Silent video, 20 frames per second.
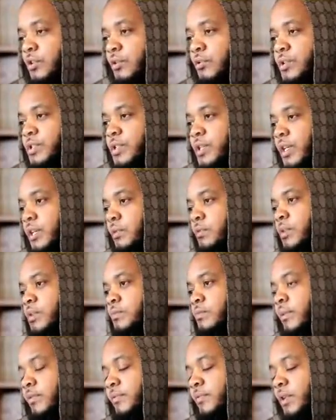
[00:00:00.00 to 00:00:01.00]
So singing
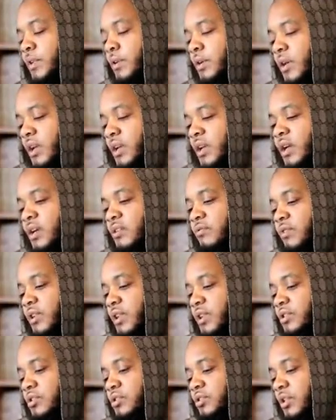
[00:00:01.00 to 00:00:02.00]
was my thing. I
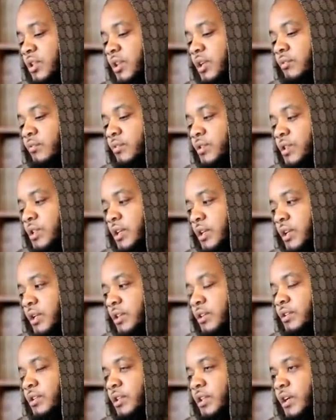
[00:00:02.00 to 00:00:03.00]
really enjoyed it. It was
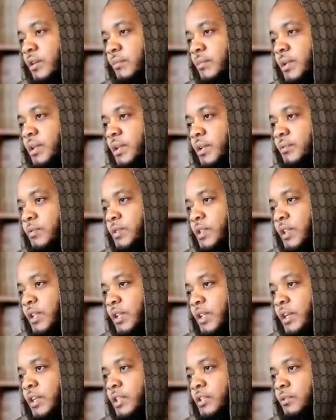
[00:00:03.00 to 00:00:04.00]
gonna, it was
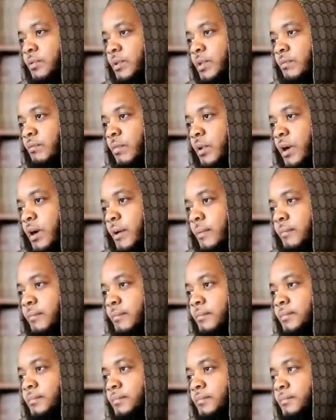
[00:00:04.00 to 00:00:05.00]
gonna get into it, but
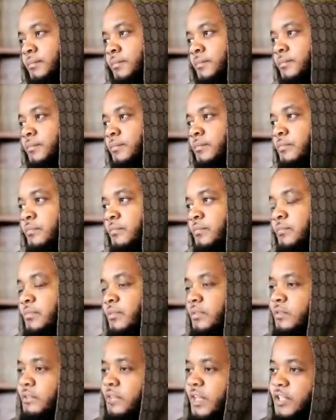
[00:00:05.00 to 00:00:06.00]

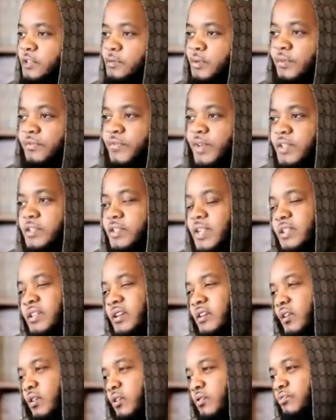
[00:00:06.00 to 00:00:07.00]
that's where things started
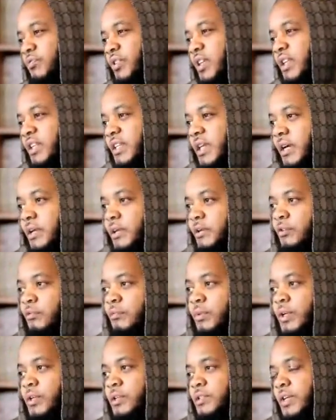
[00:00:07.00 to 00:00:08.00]
to go really
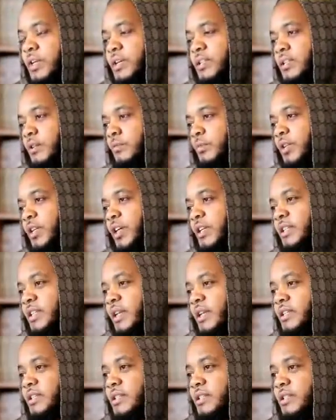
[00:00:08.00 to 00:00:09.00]
downhill, because like I said, when you get
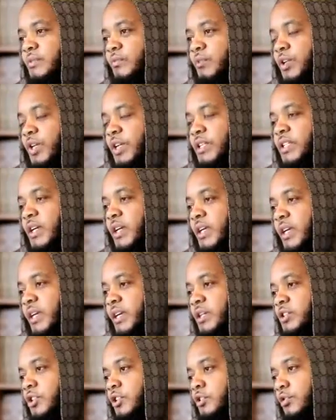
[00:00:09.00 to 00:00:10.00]
to that
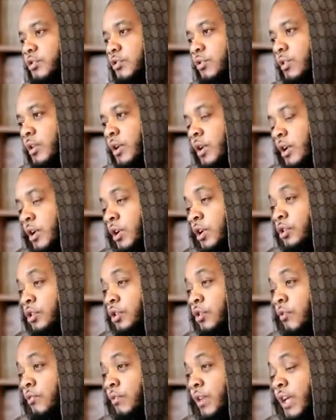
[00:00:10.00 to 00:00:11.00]
age and you're
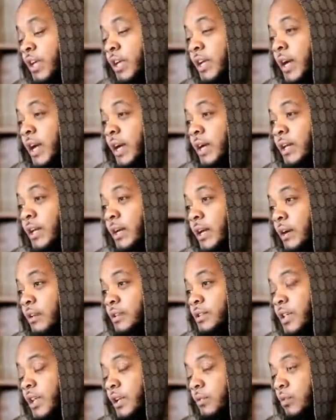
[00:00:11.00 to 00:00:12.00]
really out in the
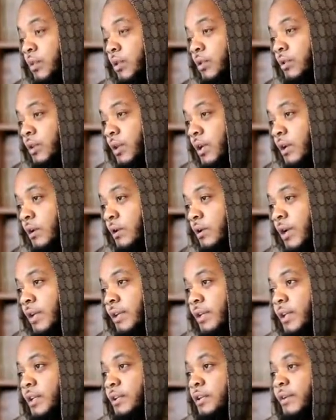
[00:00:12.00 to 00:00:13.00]
outside world now,
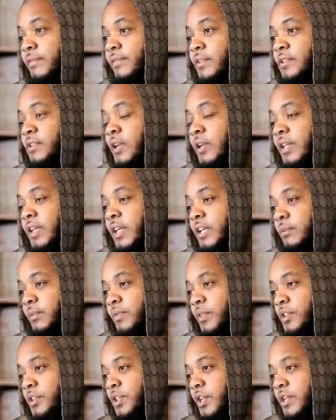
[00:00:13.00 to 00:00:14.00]
and then you have to start dealing
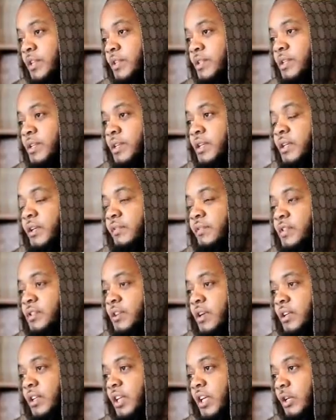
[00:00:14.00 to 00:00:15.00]
with the jealousy. You have to
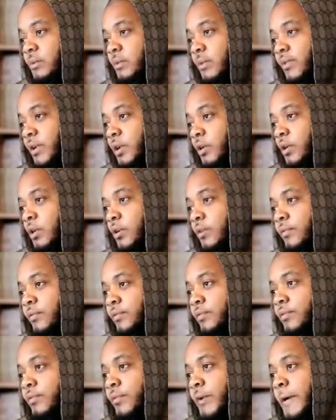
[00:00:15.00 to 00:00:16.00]
start dealing with a lot
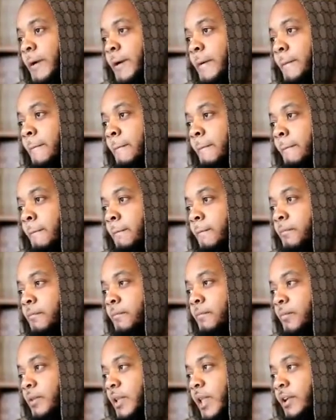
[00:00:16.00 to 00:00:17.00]
of
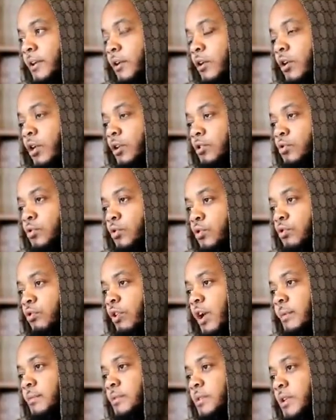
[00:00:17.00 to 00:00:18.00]
like the hardcore
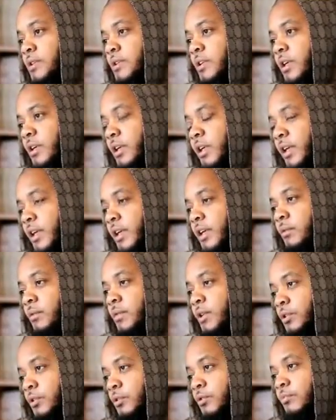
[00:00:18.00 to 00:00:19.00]
crime starts to kick in
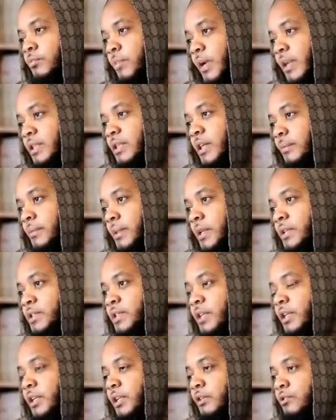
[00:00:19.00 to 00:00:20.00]
by the time you hit
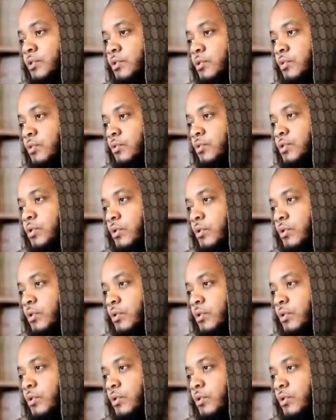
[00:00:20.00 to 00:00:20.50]
secondary school.